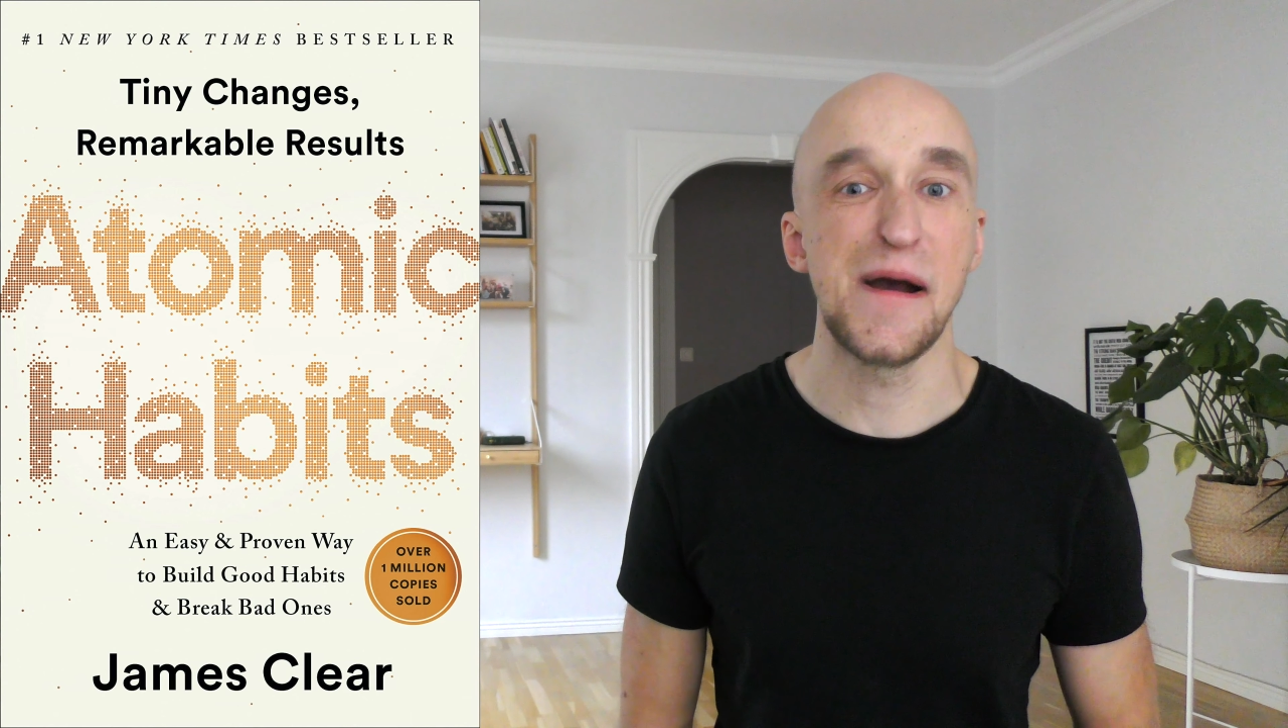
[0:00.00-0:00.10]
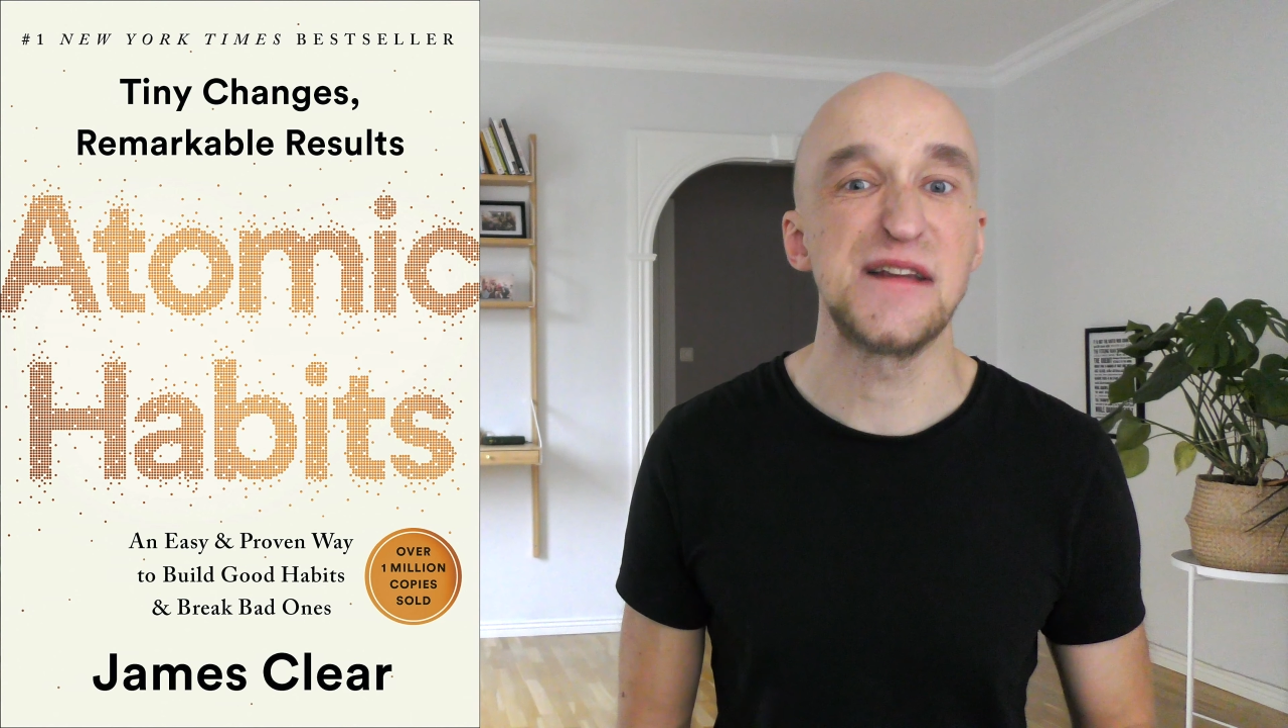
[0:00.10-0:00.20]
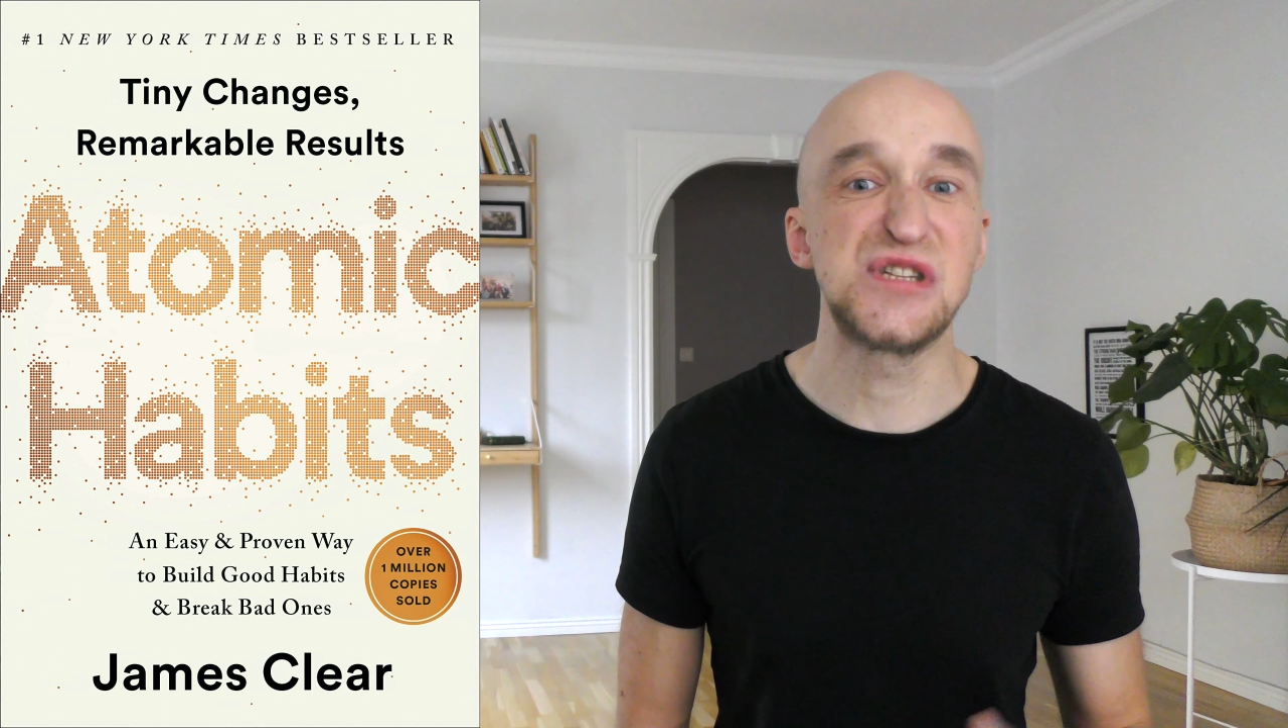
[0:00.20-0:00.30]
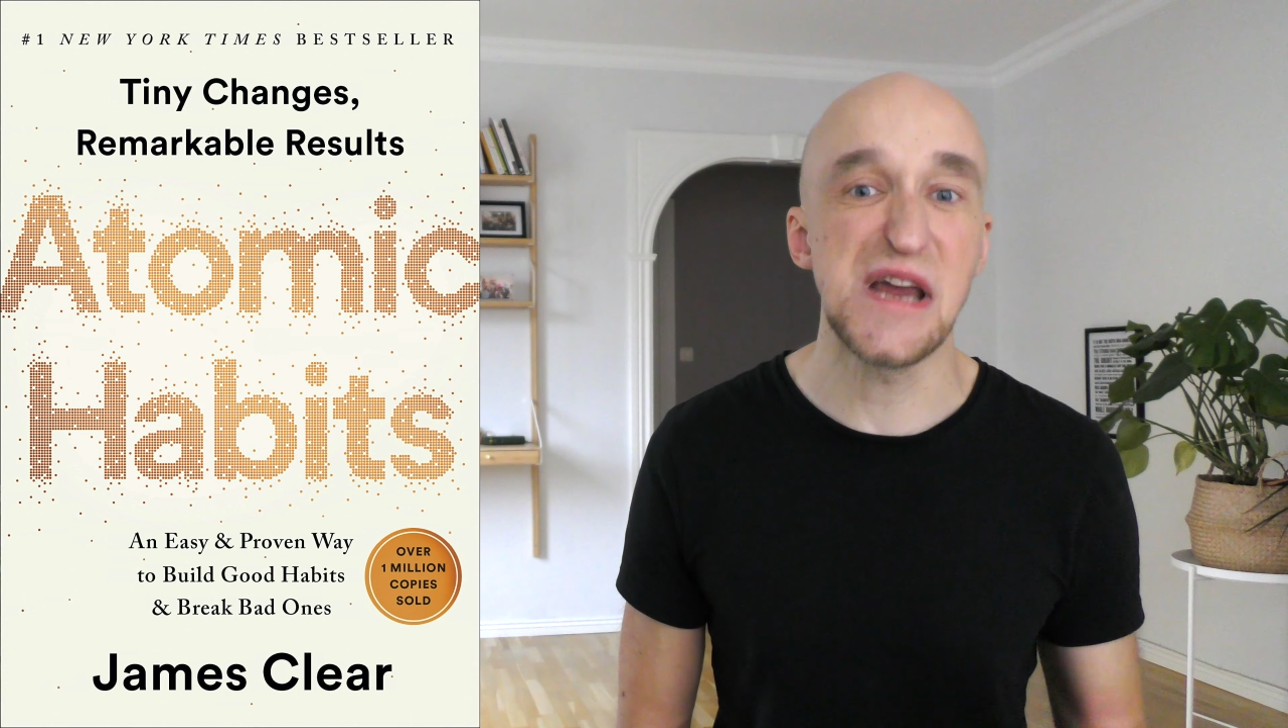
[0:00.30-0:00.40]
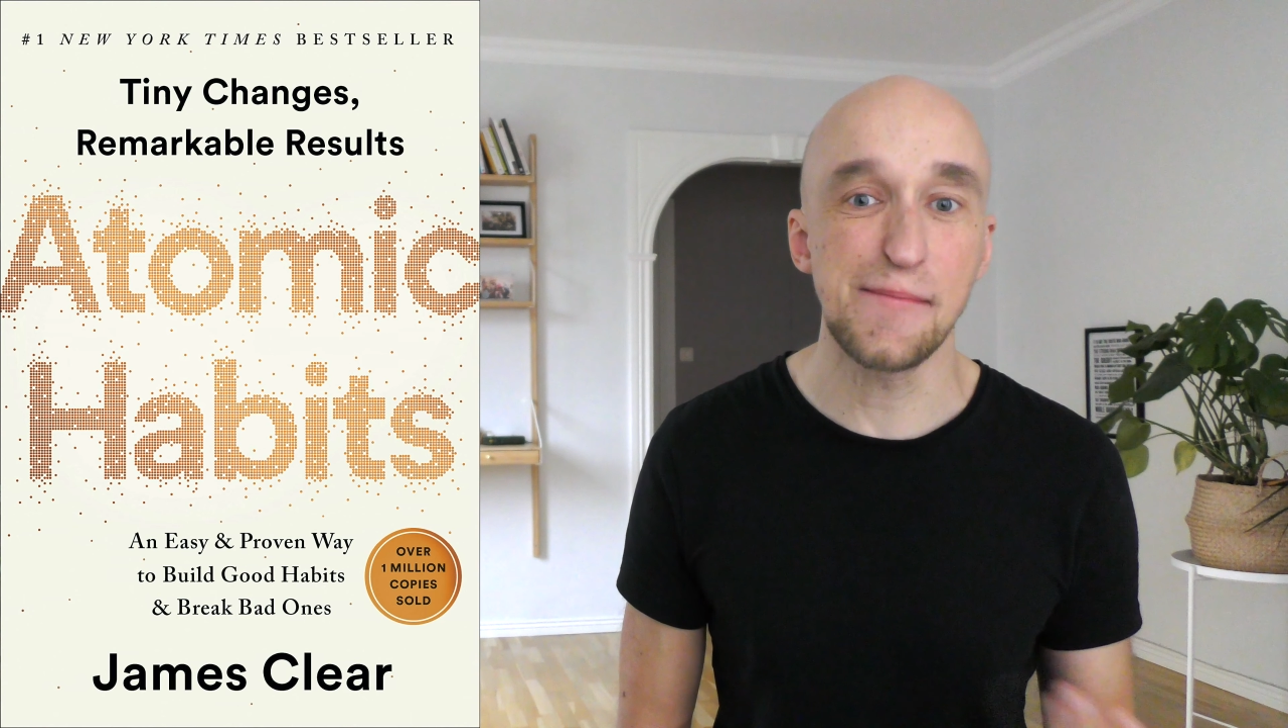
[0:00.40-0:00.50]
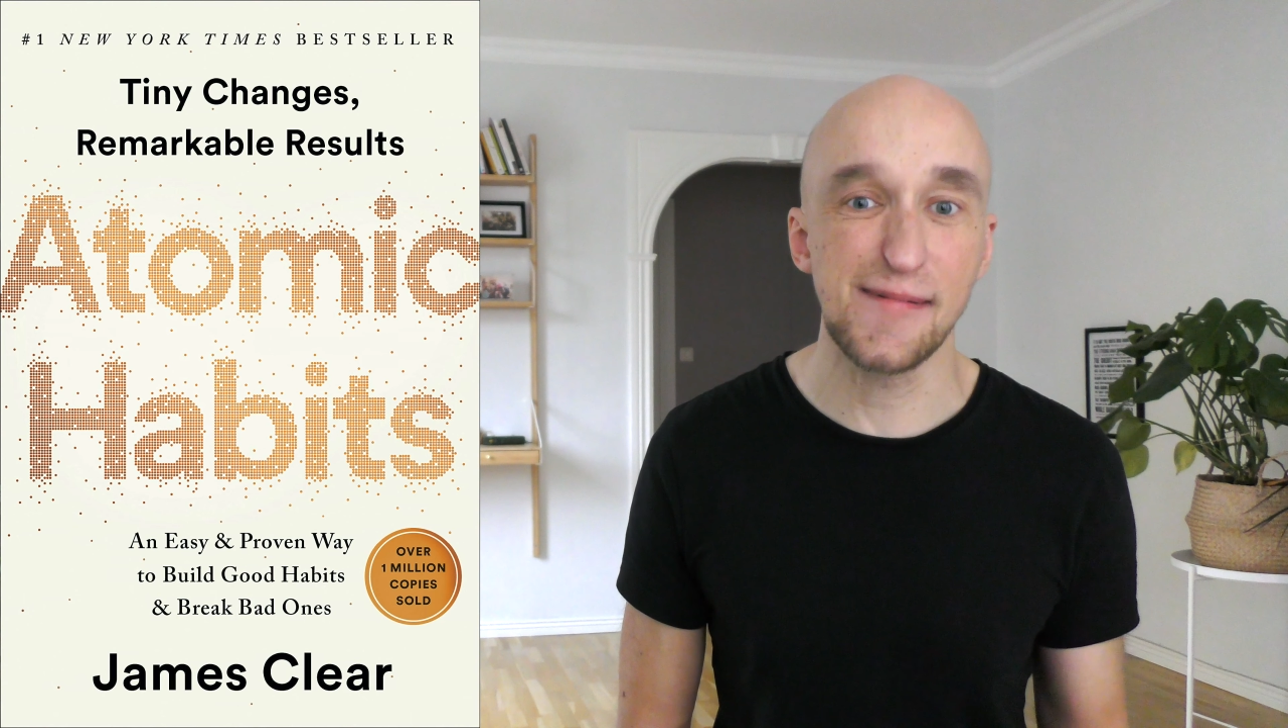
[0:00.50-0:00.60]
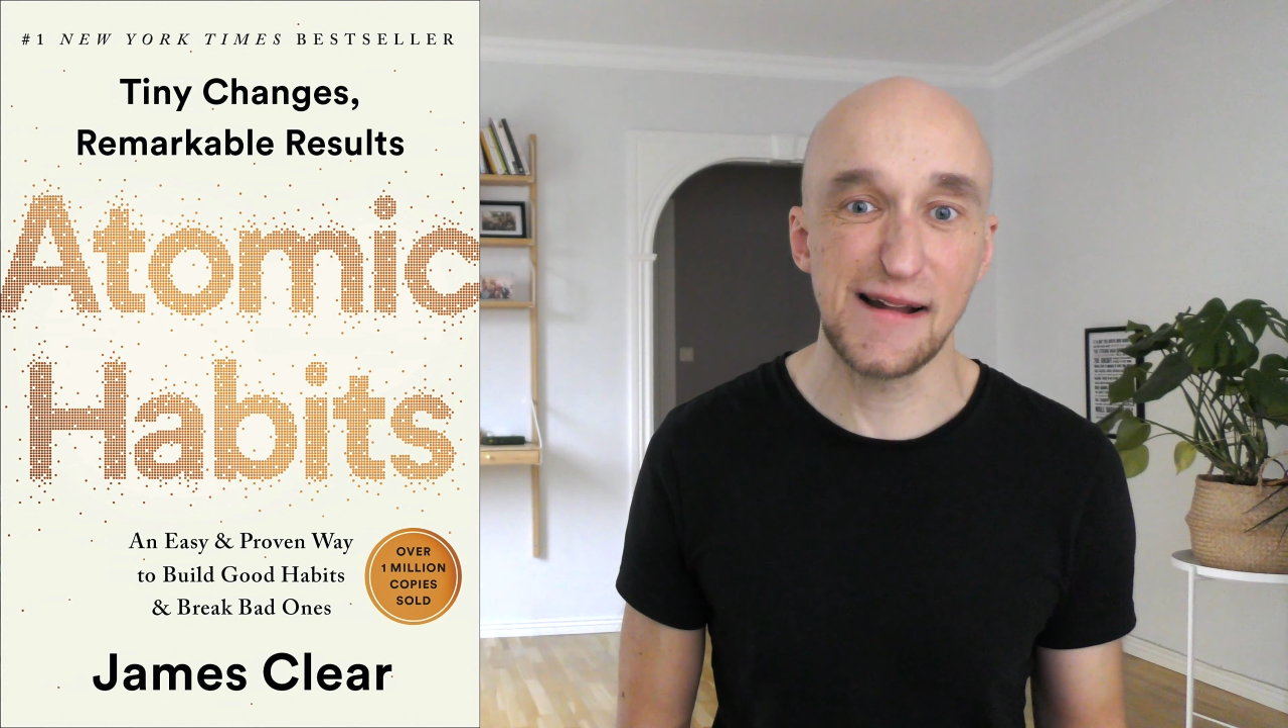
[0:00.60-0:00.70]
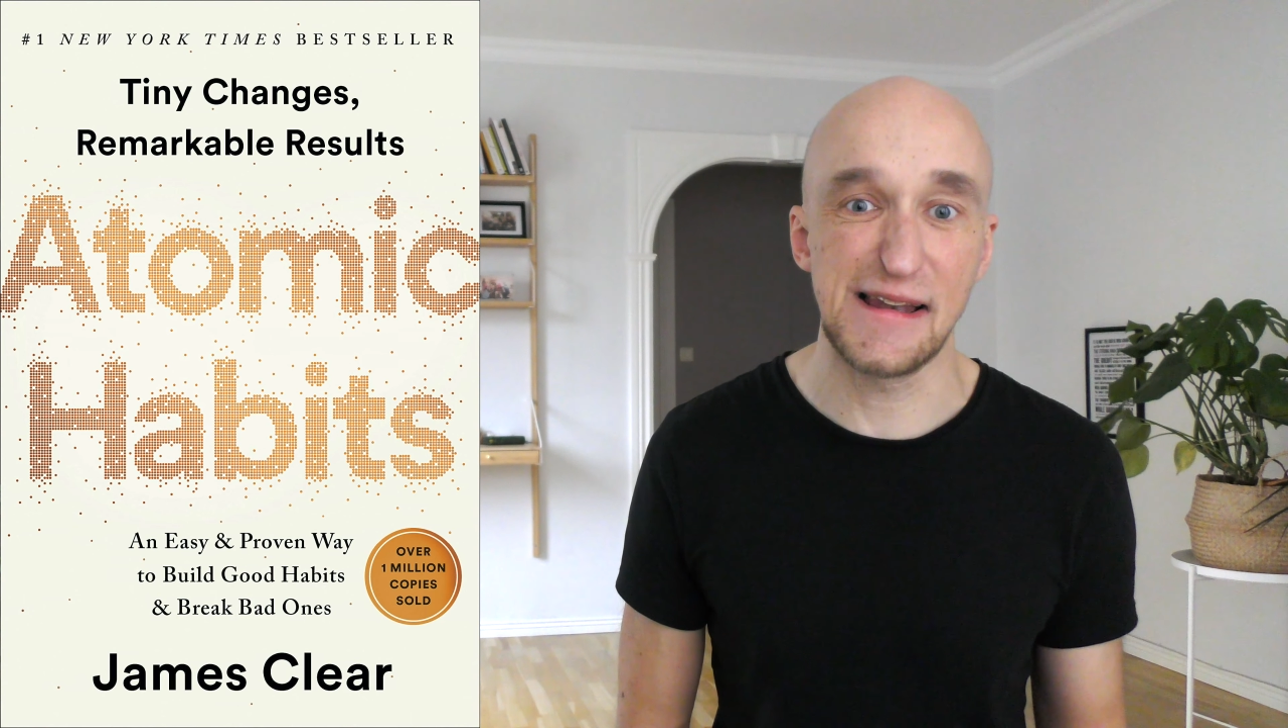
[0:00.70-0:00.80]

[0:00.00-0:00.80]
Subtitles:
by James